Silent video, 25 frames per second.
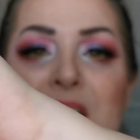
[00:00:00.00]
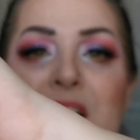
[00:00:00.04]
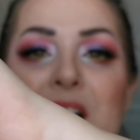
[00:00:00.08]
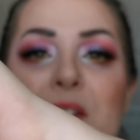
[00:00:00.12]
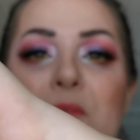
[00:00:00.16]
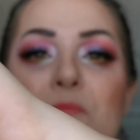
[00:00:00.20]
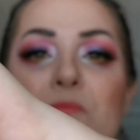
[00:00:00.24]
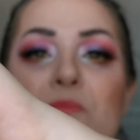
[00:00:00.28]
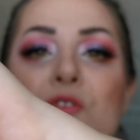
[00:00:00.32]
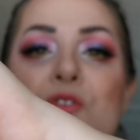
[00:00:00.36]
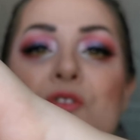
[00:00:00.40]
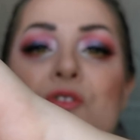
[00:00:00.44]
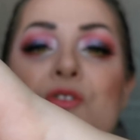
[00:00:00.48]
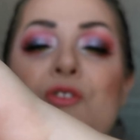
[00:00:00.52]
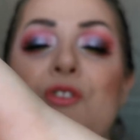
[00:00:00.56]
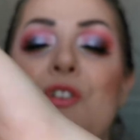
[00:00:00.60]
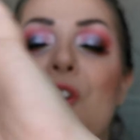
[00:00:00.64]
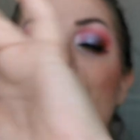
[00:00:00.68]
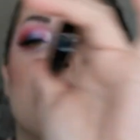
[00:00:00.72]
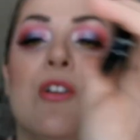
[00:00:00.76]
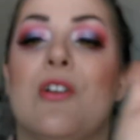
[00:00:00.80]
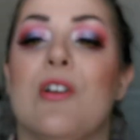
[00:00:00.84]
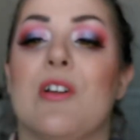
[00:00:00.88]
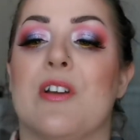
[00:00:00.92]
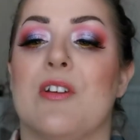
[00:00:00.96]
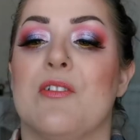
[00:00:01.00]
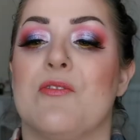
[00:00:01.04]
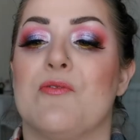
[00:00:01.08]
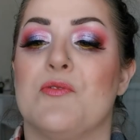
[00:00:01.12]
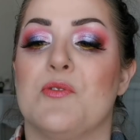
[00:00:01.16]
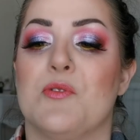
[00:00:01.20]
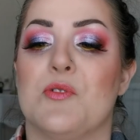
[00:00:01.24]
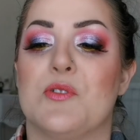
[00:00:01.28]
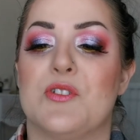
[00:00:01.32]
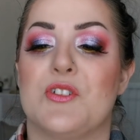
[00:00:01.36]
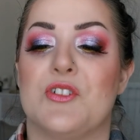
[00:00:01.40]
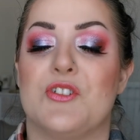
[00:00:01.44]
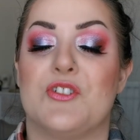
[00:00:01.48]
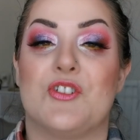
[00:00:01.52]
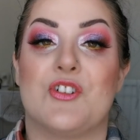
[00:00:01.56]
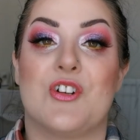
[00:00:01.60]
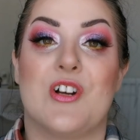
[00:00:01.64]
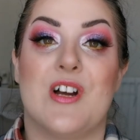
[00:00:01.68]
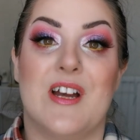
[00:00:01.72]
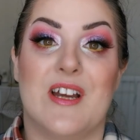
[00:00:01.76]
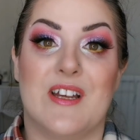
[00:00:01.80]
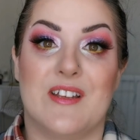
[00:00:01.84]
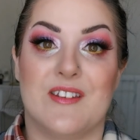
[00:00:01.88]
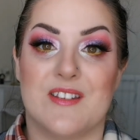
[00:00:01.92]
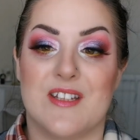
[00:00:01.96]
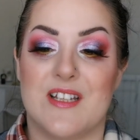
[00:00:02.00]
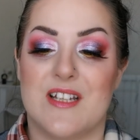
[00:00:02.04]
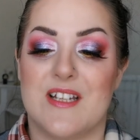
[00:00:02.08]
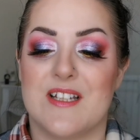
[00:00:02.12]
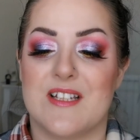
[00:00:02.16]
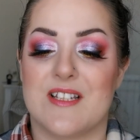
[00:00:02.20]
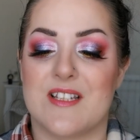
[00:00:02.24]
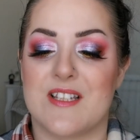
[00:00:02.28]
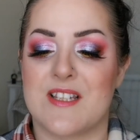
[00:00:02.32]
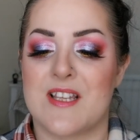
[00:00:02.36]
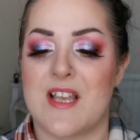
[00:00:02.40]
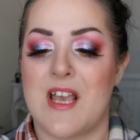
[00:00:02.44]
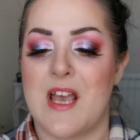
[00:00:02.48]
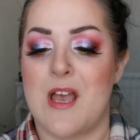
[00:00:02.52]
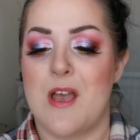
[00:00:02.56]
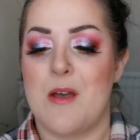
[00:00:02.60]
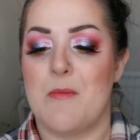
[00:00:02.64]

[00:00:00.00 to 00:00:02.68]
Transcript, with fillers: I'm so looking forward to trying this,